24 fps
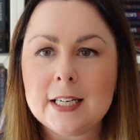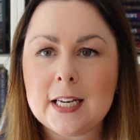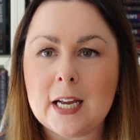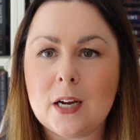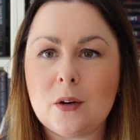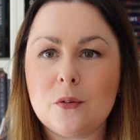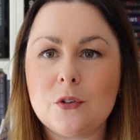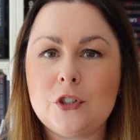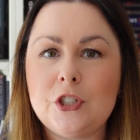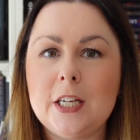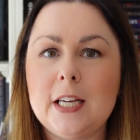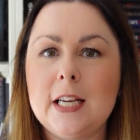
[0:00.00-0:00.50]

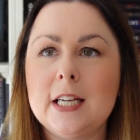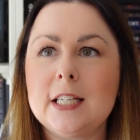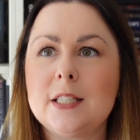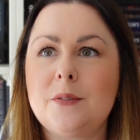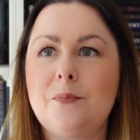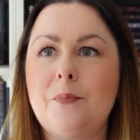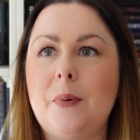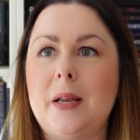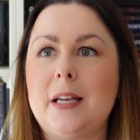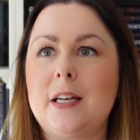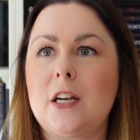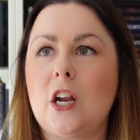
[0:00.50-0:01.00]
Now, she has
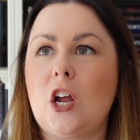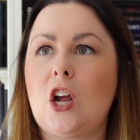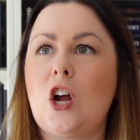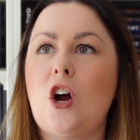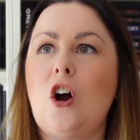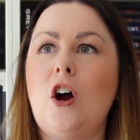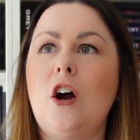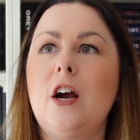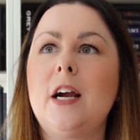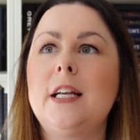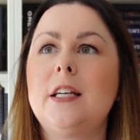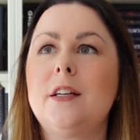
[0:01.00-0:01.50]
been
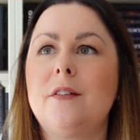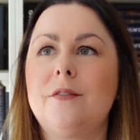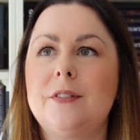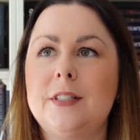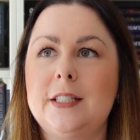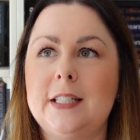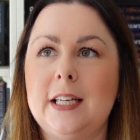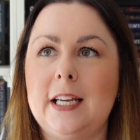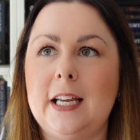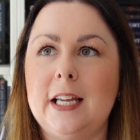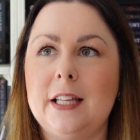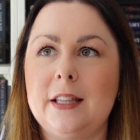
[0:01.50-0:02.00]
kind of
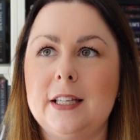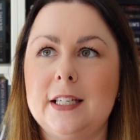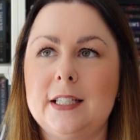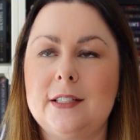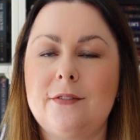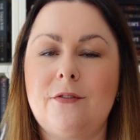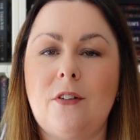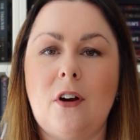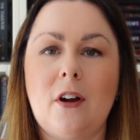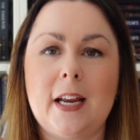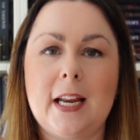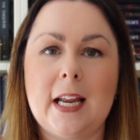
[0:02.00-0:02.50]
seeing this
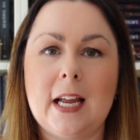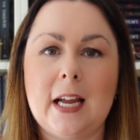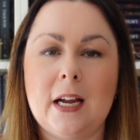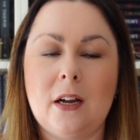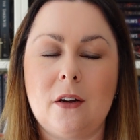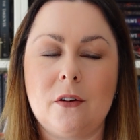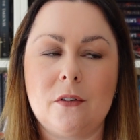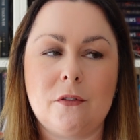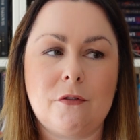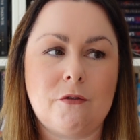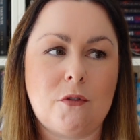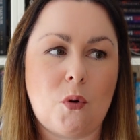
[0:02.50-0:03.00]

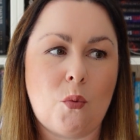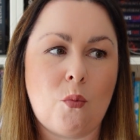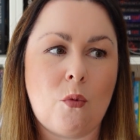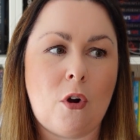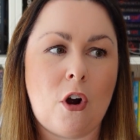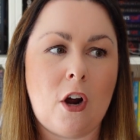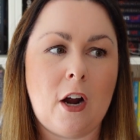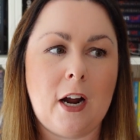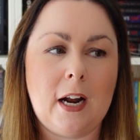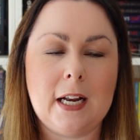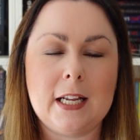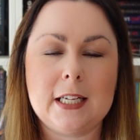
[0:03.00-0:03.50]
Viscount for a
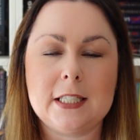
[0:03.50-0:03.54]
while.